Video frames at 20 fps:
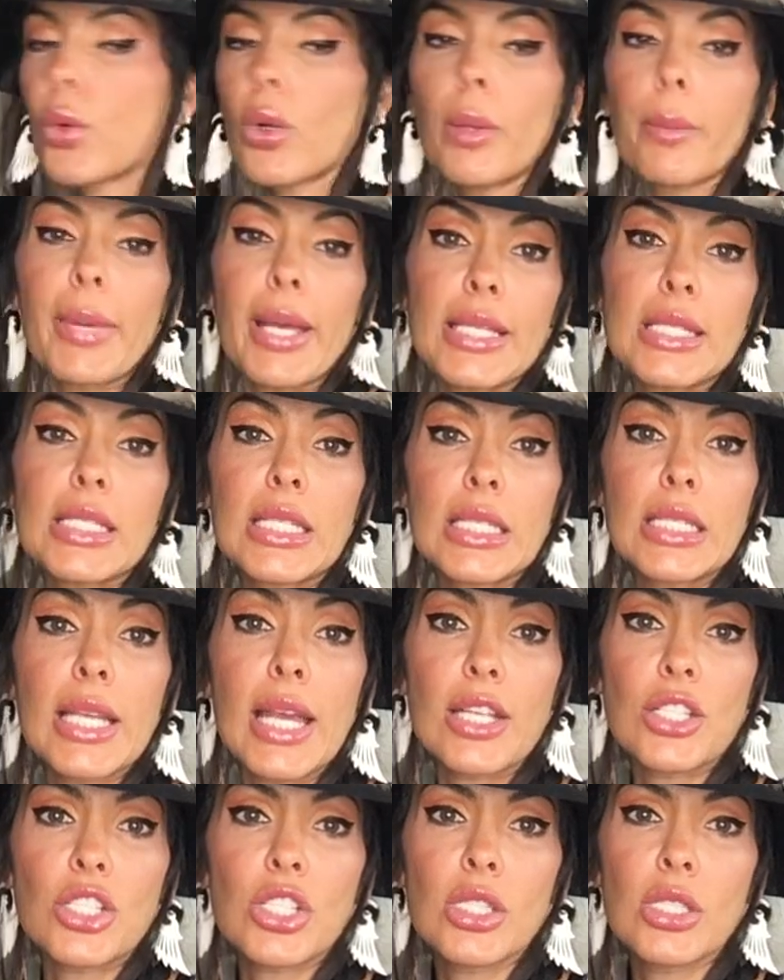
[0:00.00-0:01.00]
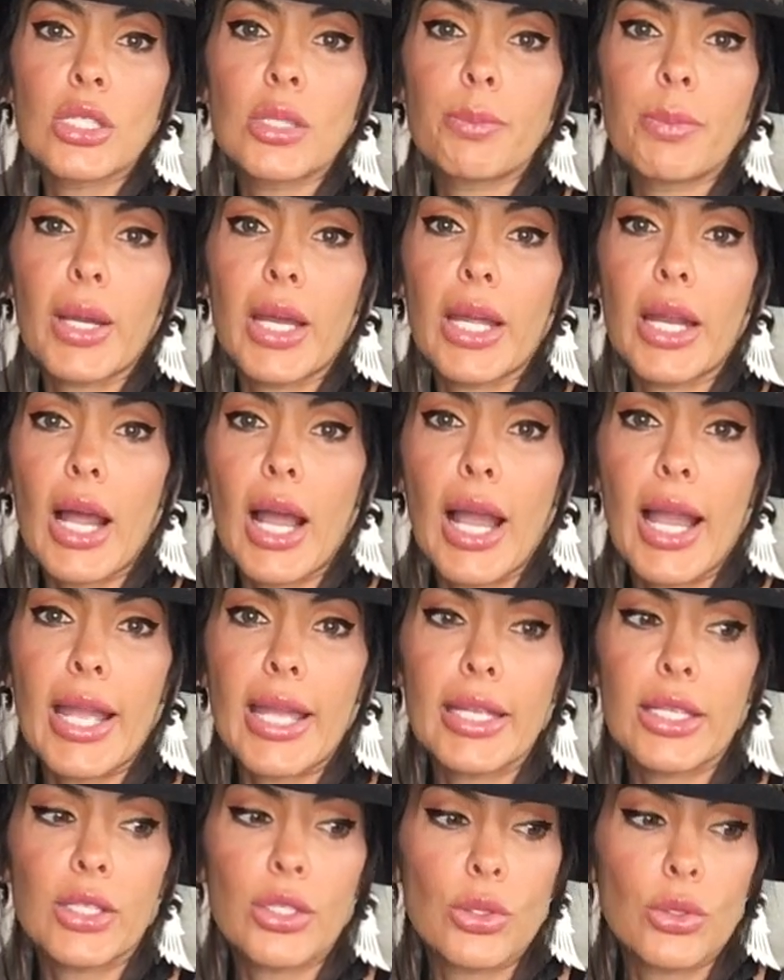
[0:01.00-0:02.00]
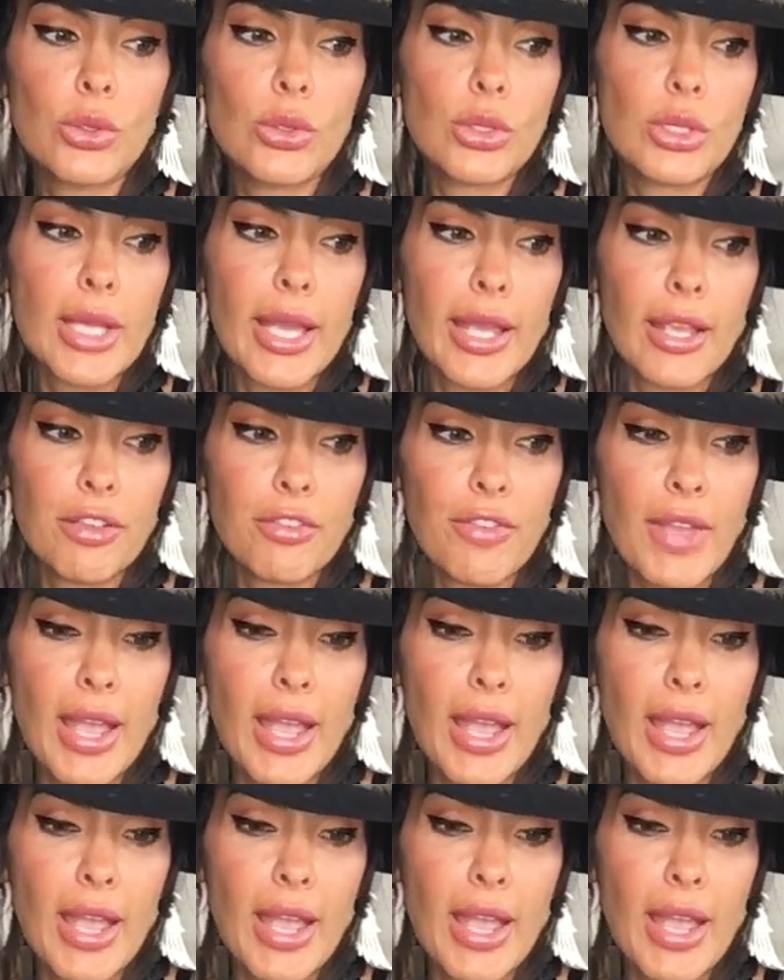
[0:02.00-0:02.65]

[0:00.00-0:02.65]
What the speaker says: your best intentions, but I use a